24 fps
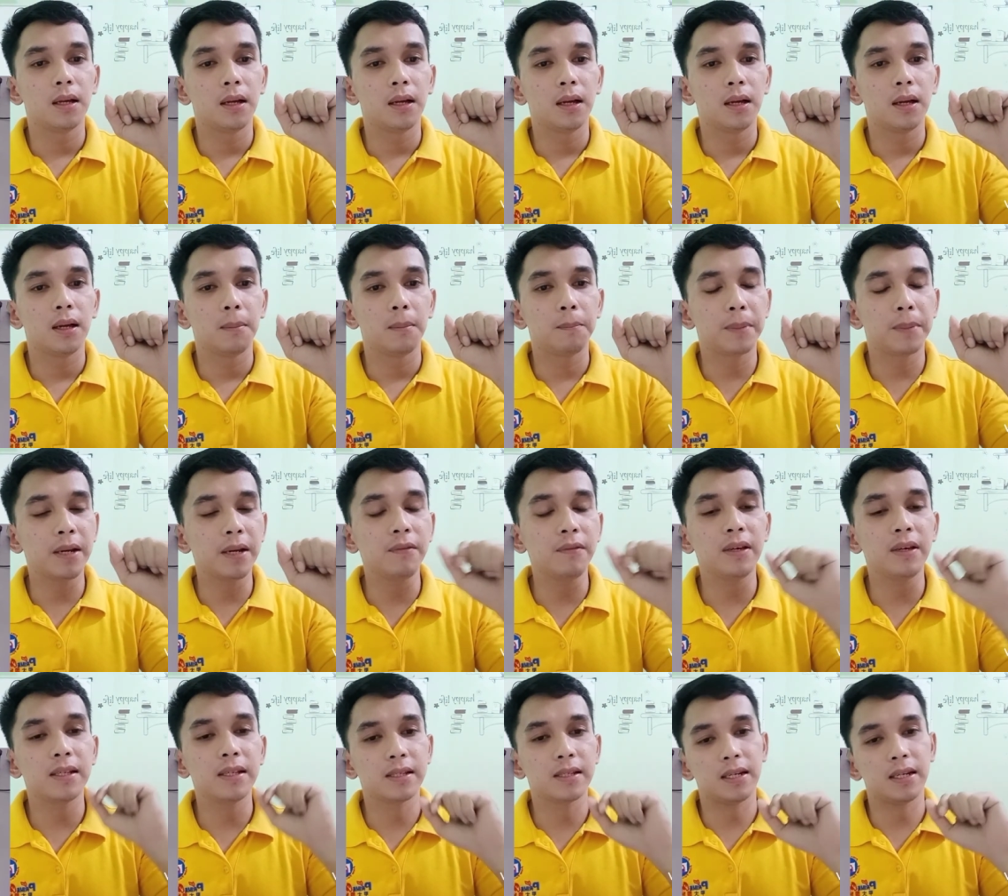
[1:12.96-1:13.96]

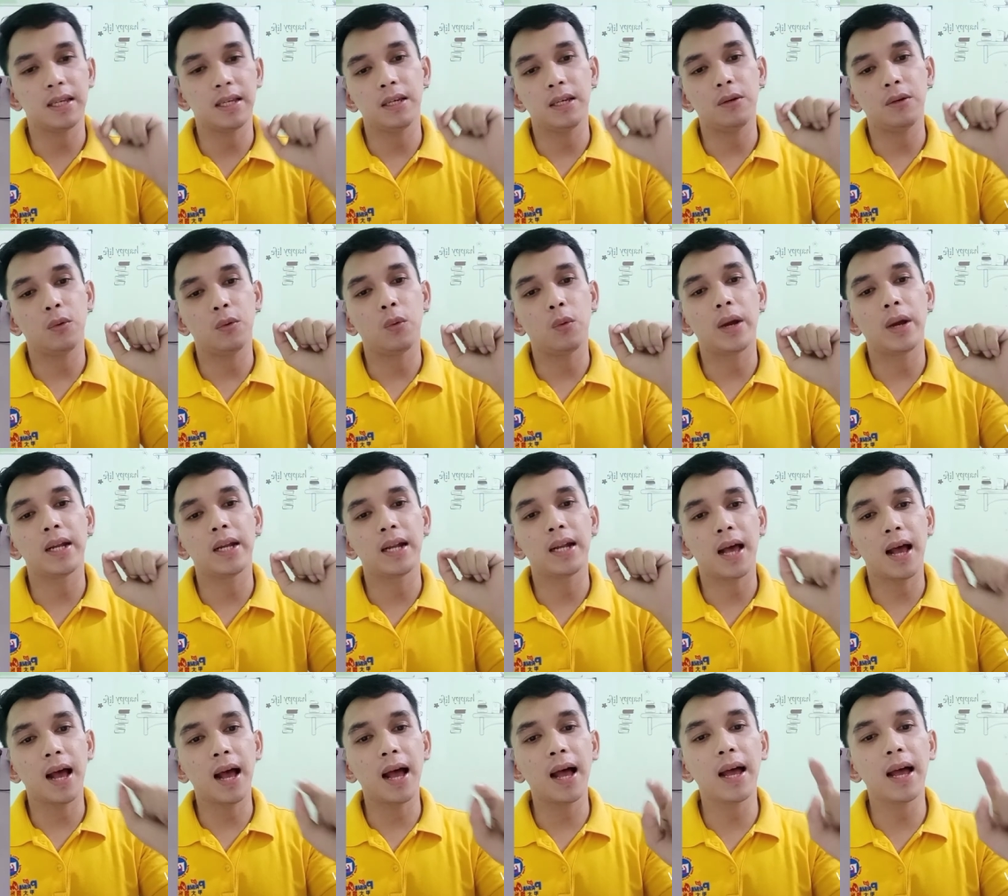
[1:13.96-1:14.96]
previously, when
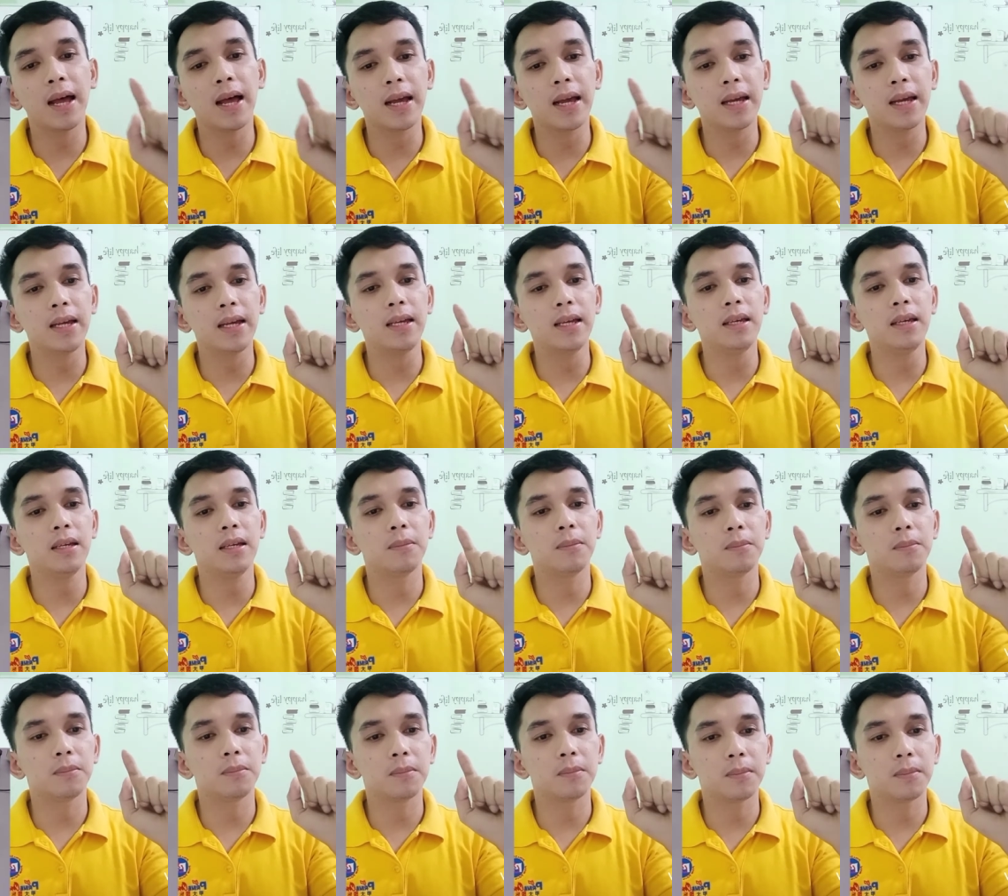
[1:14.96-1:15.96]
I
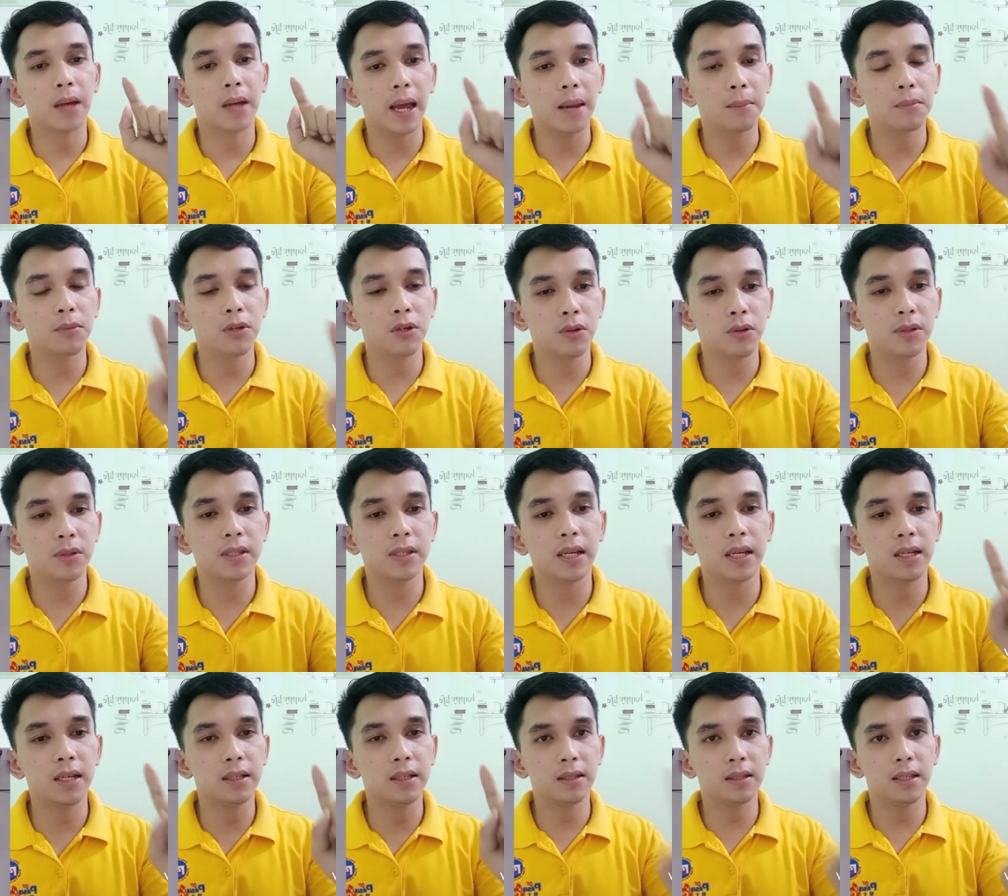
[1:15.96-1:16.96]
am
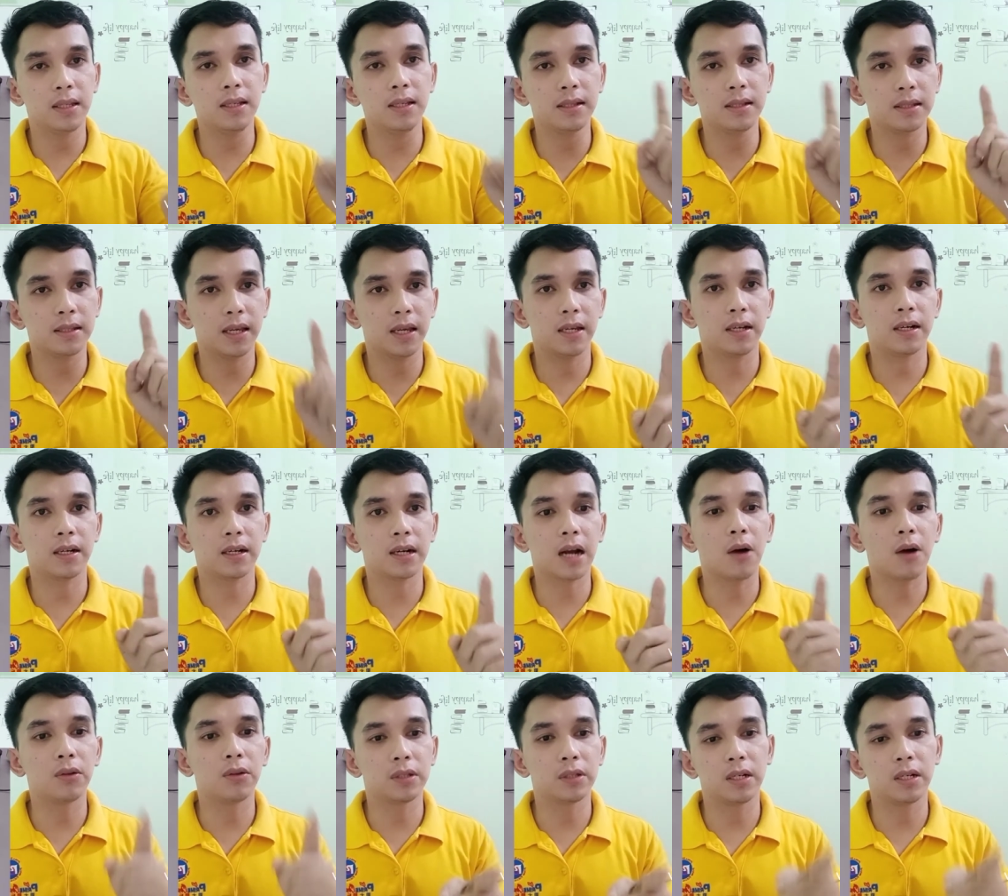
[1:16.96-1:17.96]
using this Geiger
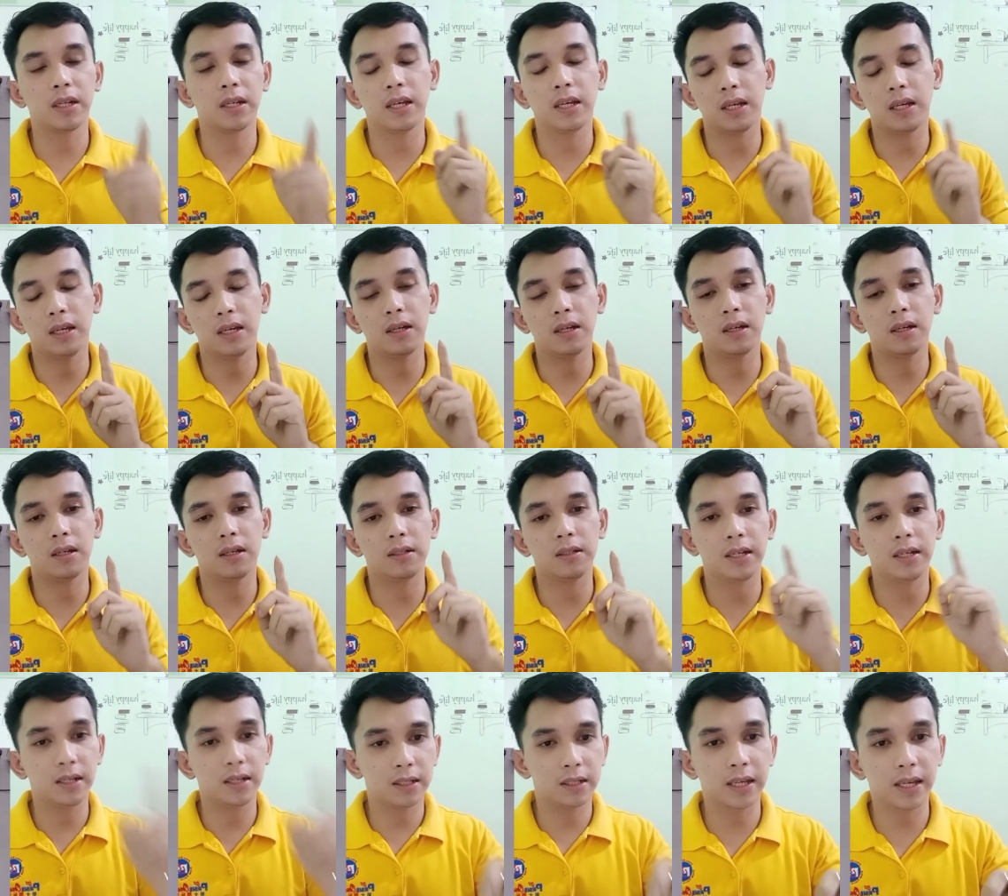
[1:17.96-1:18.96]
counter, the
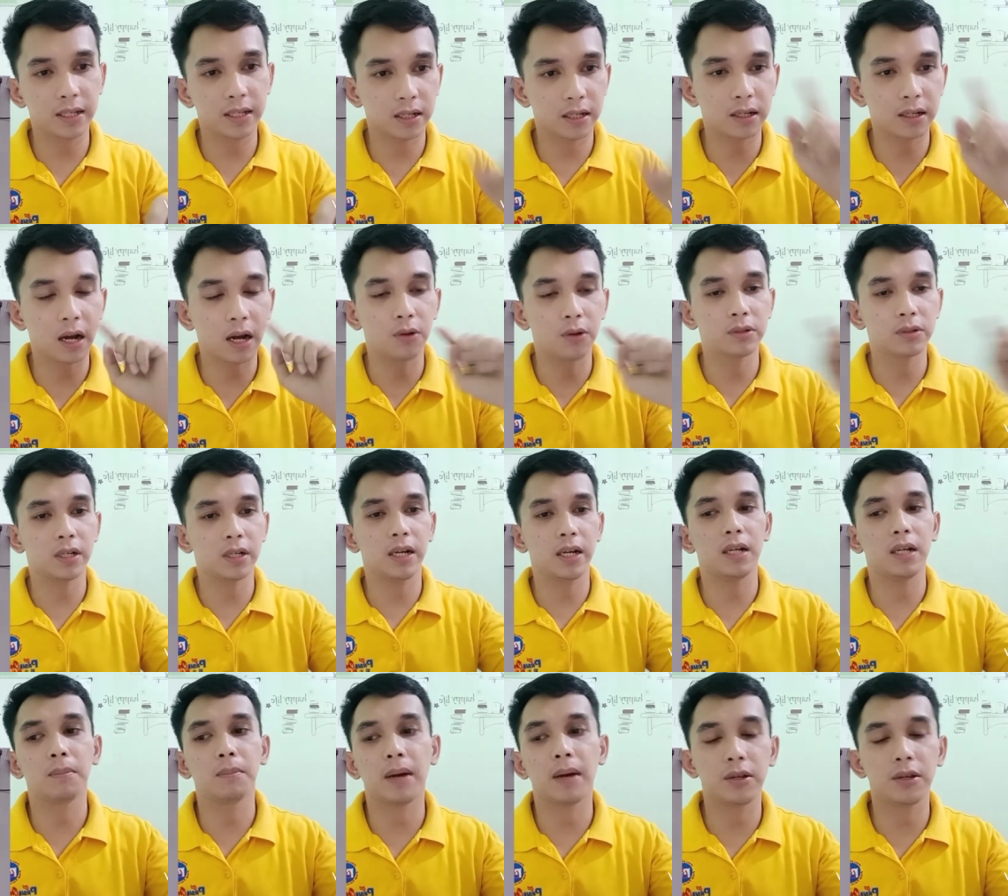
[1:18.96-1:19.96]
Geiger counter in
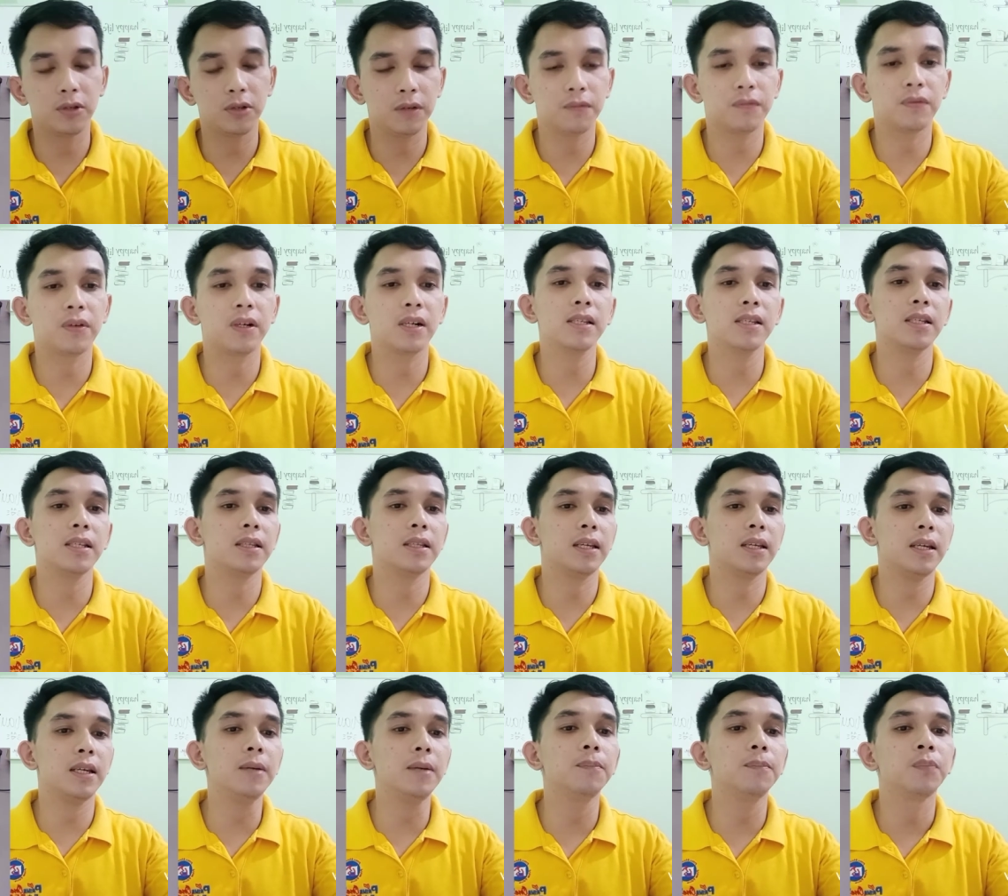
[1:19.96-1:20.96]
my
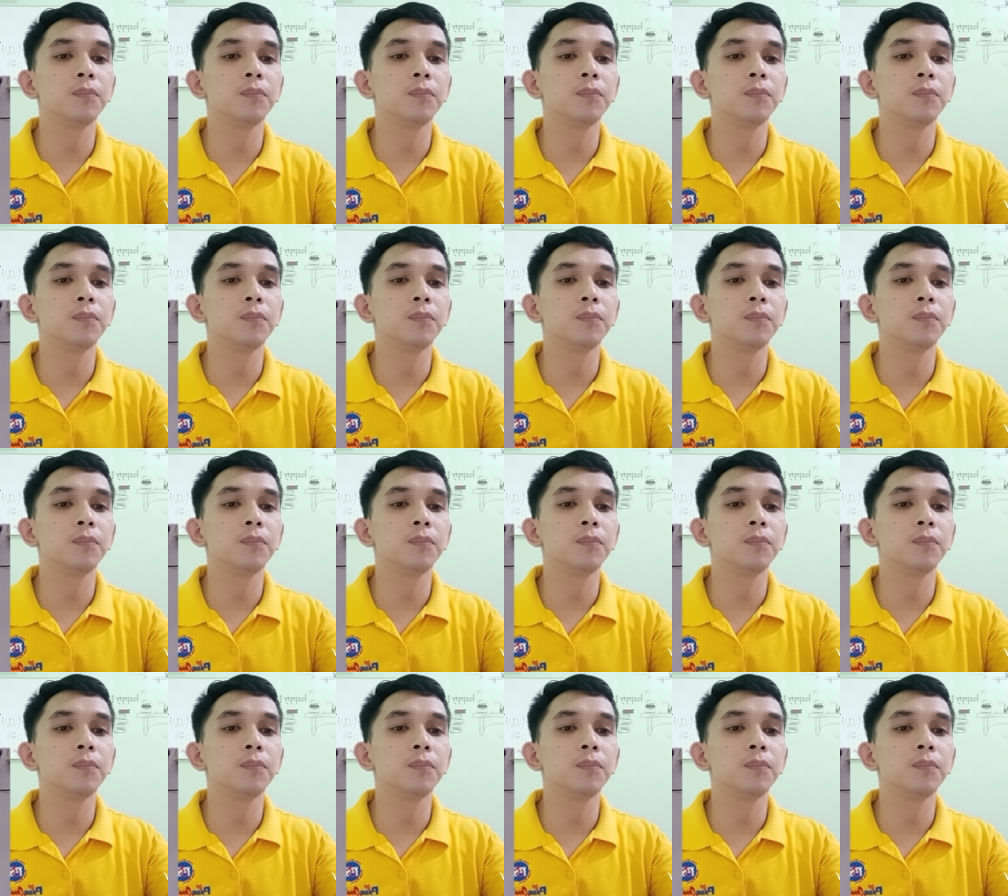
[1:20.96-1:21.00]
university,